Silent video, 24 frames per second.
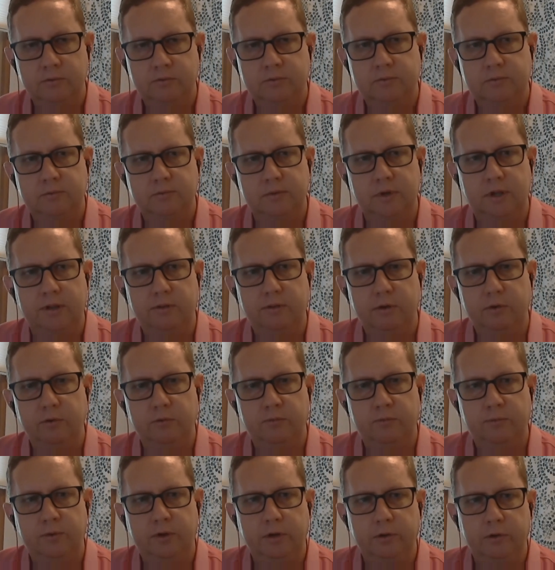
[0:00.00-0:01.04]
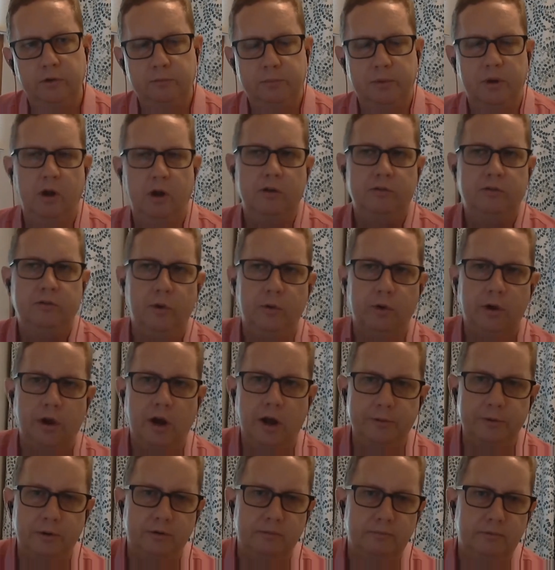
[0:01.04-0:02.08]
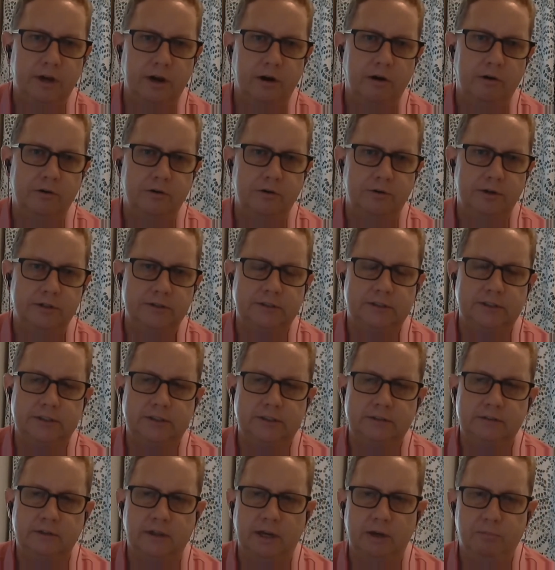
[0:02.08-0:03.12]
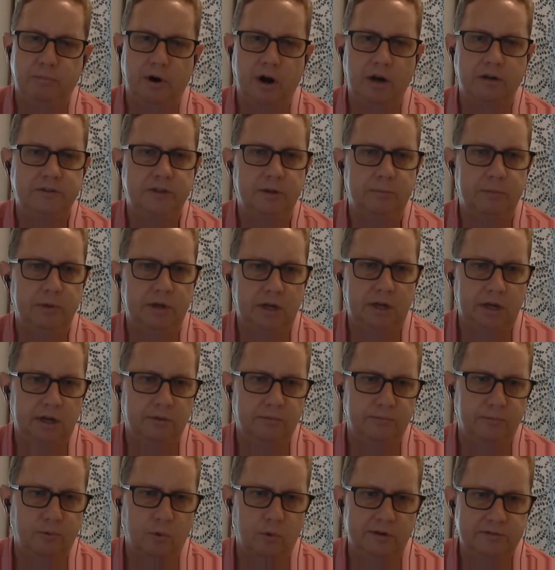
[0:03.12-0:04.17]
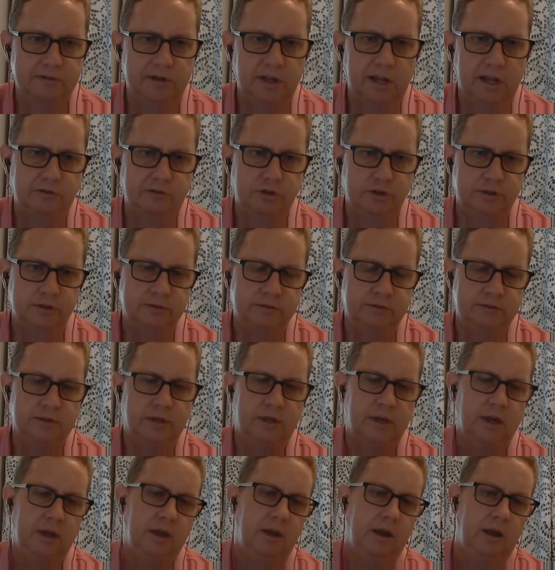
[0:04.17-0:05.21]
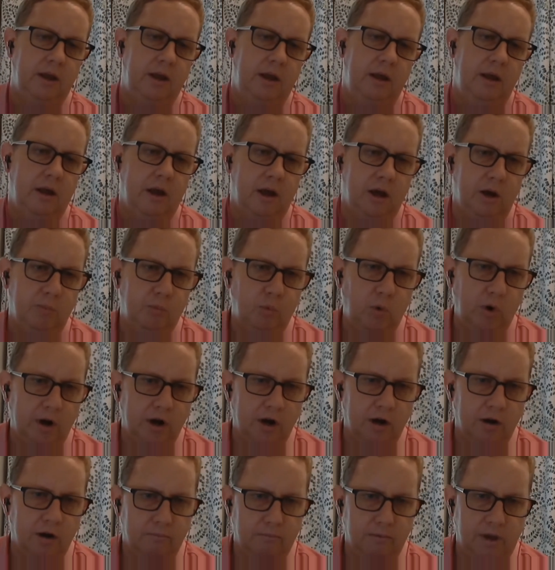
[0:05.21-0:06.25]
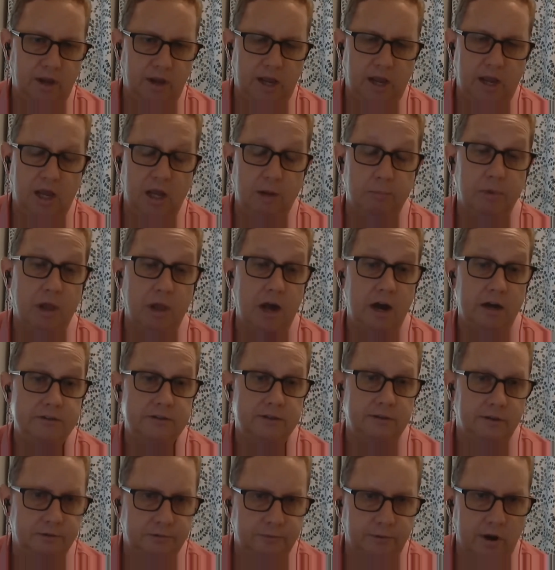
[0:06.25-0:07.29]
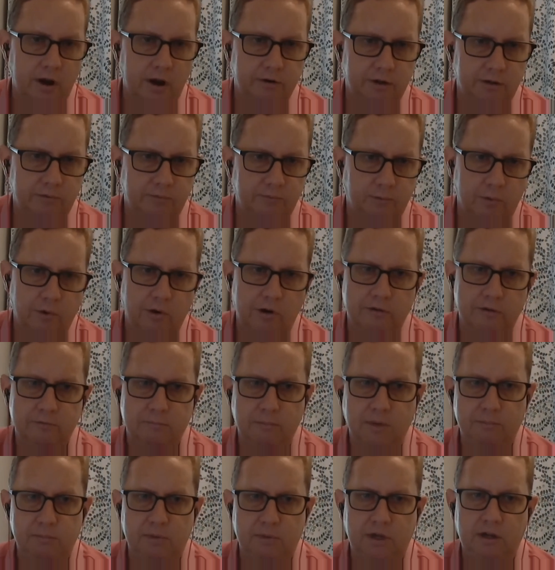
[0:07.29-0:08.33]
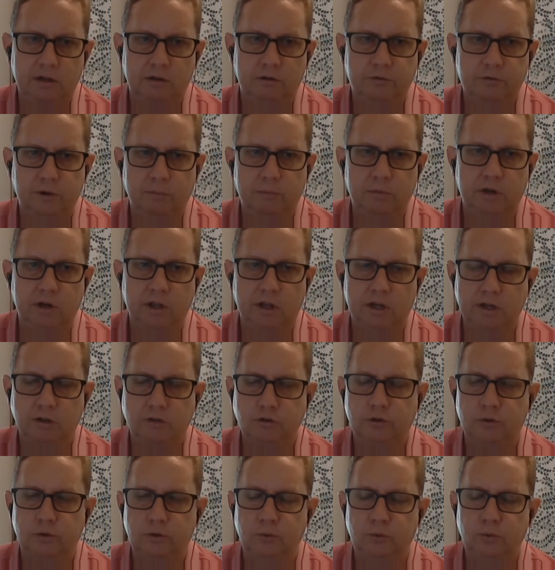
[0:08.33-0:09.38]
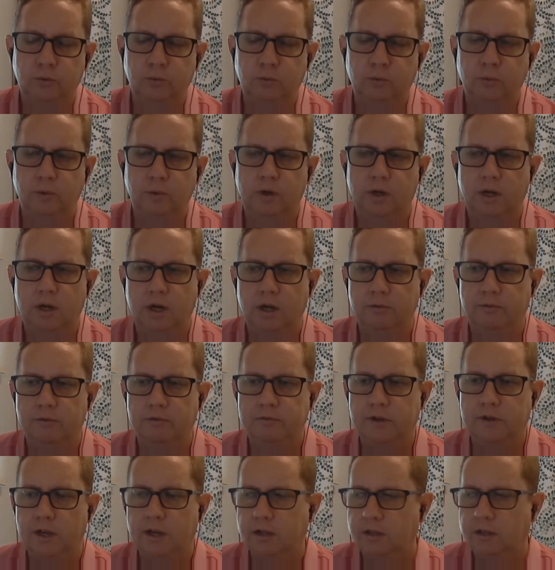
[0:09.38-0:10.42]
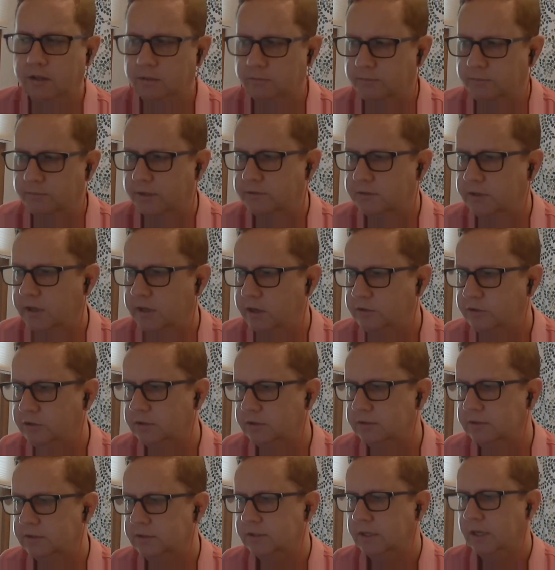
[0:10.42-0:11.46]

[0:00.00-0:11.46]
in those fields, but also to other characteristics like proximity to forest edges, where hemlocks in the surrounding forest may be contributing to the scale infestations.